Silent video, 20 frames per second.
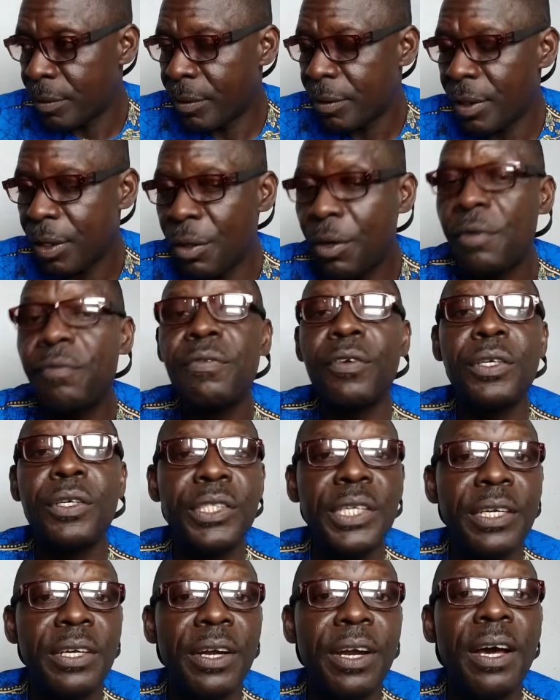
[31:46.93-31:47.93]
governor
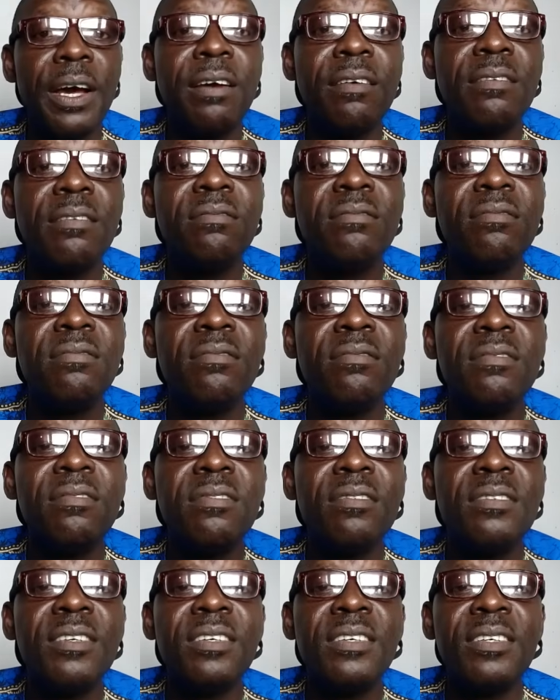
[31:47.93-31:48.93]
general.
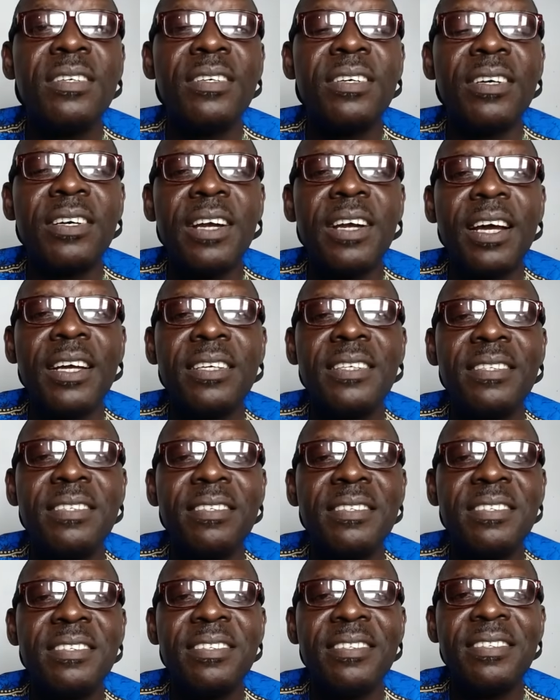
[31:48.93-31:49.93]
All right?
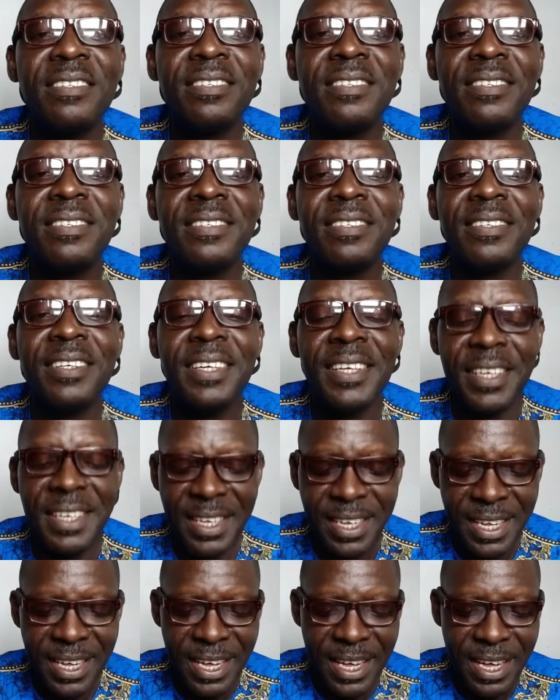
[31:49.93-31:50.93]

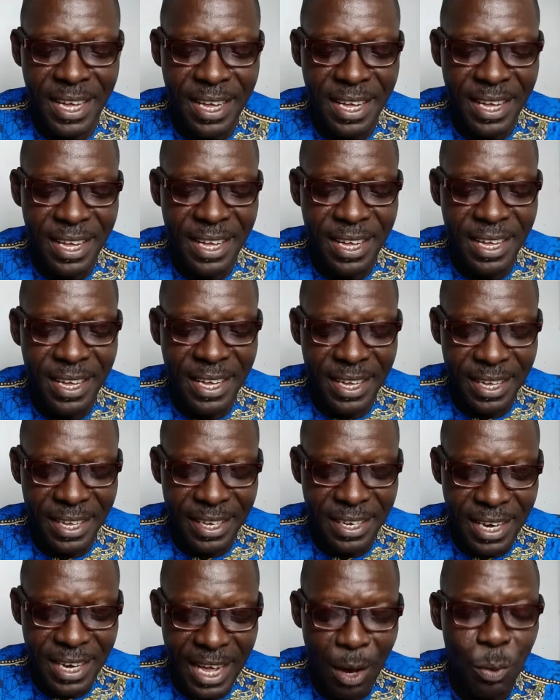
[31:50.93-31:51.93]

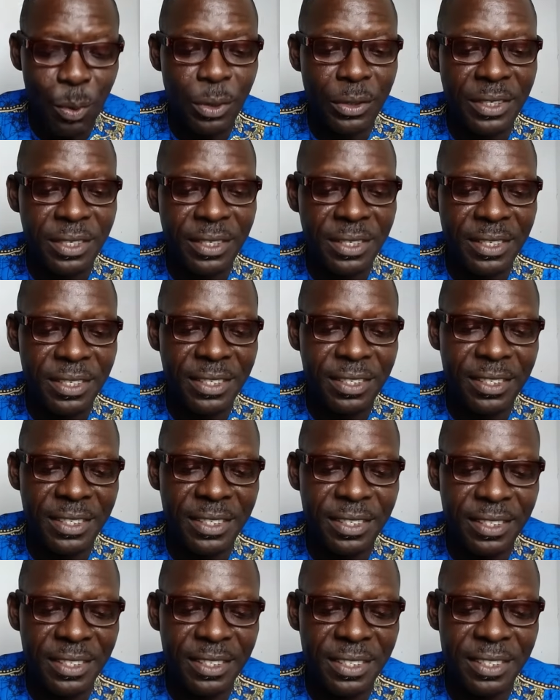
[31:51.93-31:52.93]
That was
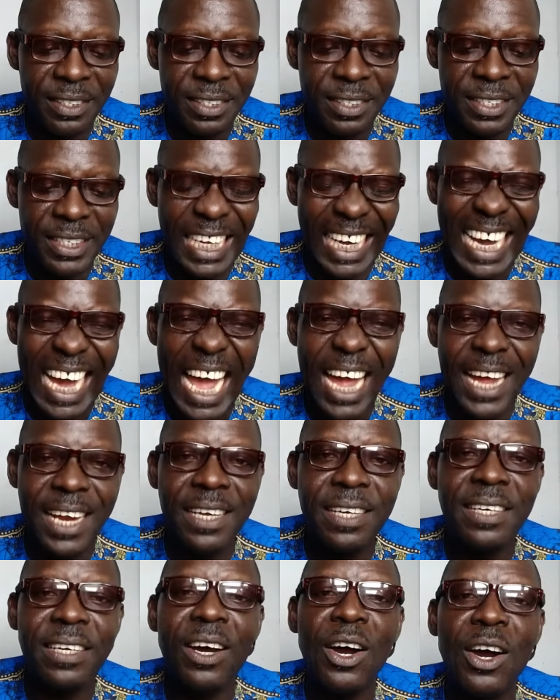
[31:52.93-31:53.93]
the
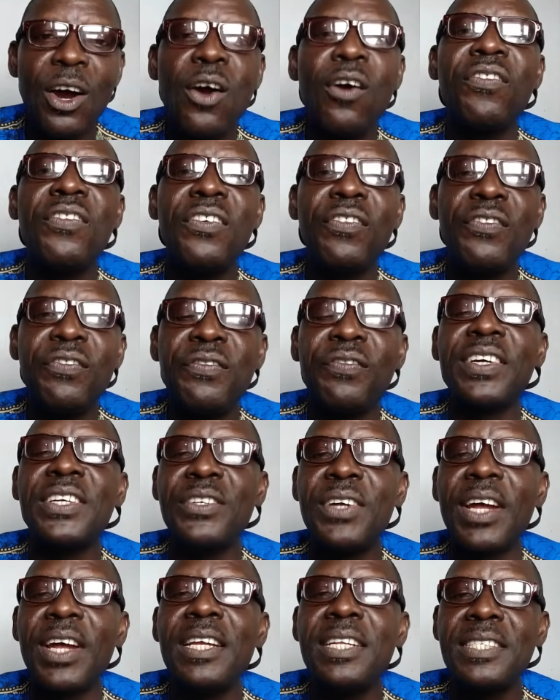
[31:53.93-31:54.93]
kind of
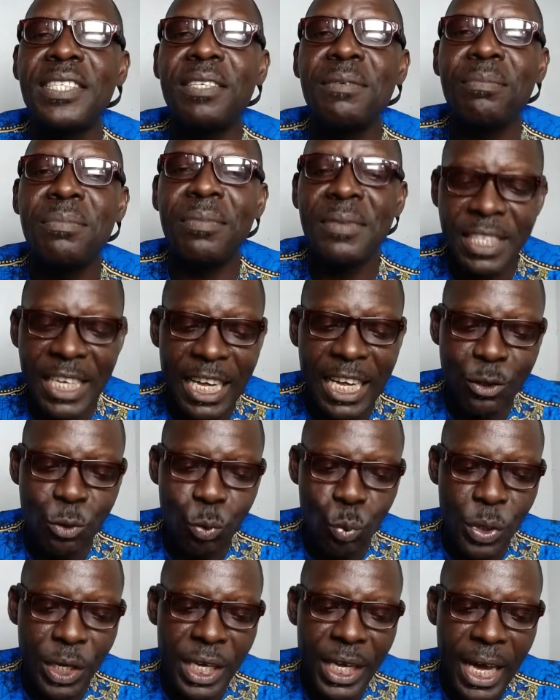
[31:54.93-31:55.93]
federalism that
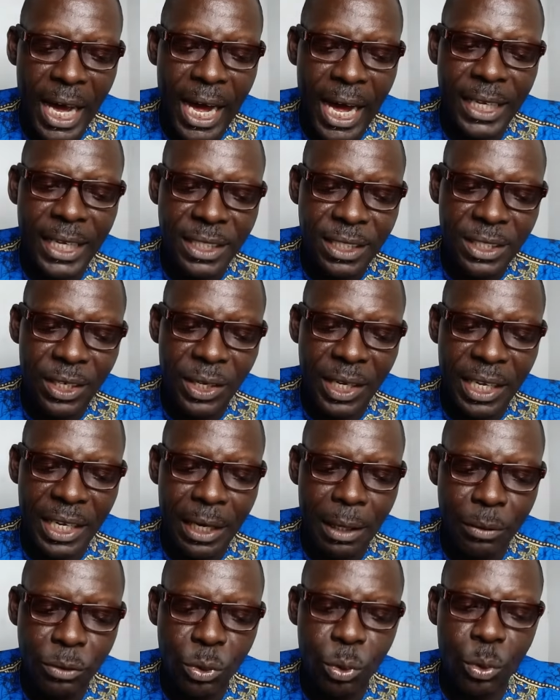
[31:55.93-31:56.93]
we are talking
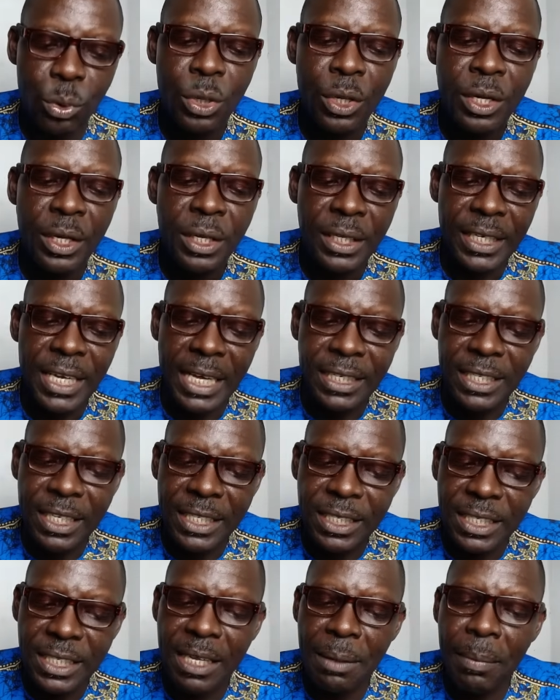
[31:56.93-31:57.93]
about. So there's a
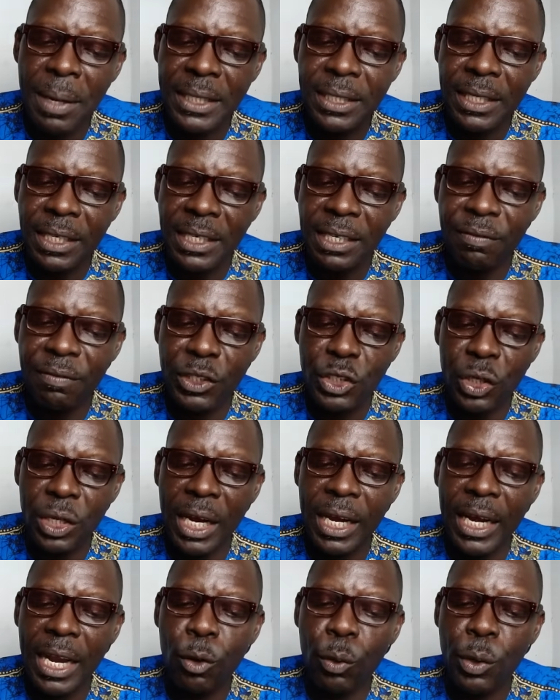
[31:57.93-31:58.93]
systematic division and
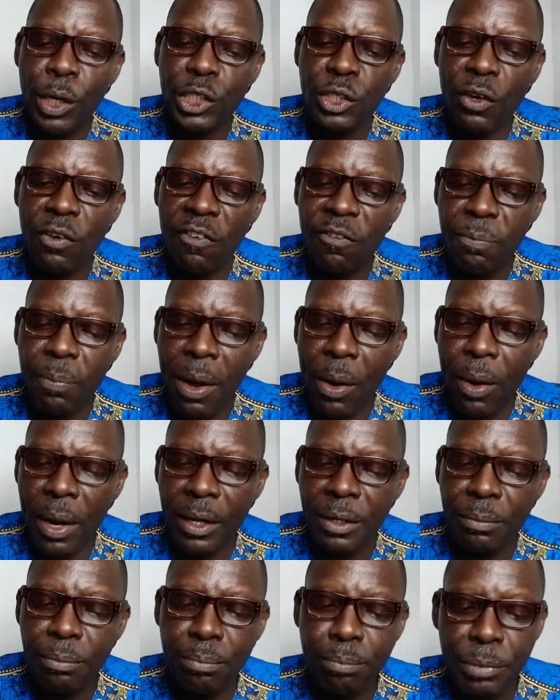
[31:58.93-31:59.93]
allocation of power
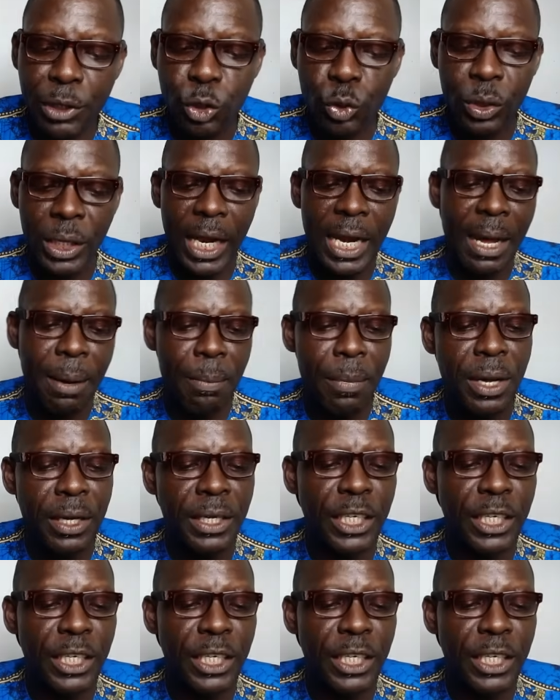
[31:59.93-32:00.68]
between and among the